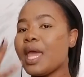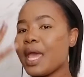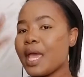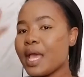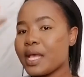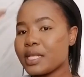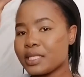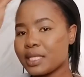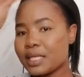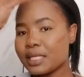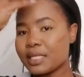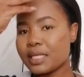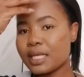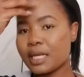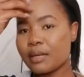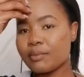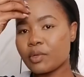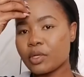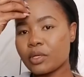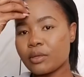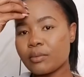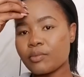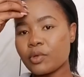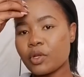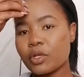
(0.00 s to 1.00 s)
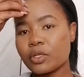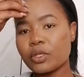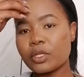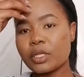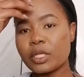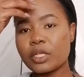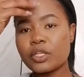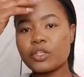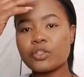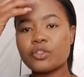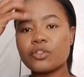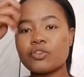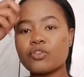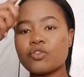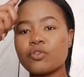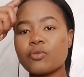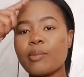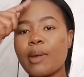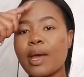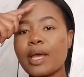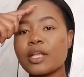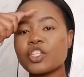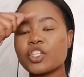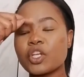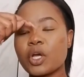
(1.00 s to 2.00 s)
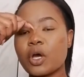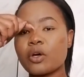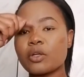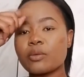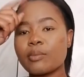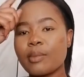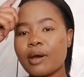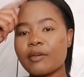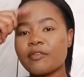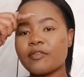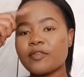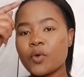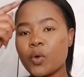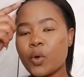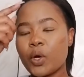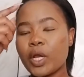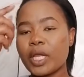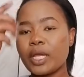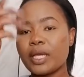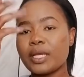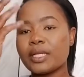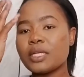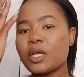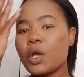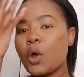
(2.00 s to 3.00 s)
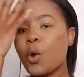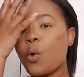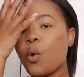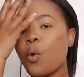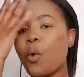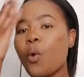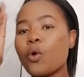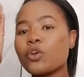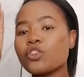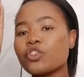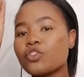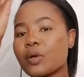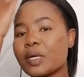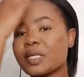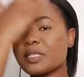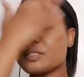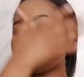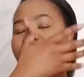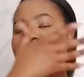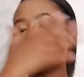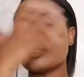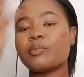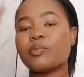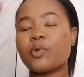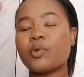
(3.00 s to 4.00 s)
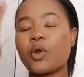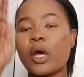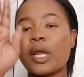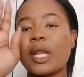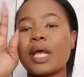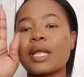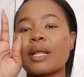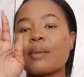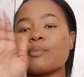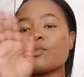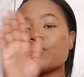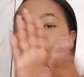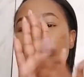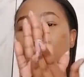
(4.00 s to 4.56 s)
Hence, I said I'm not gonna use too much on my forehead or transfer the product. I'm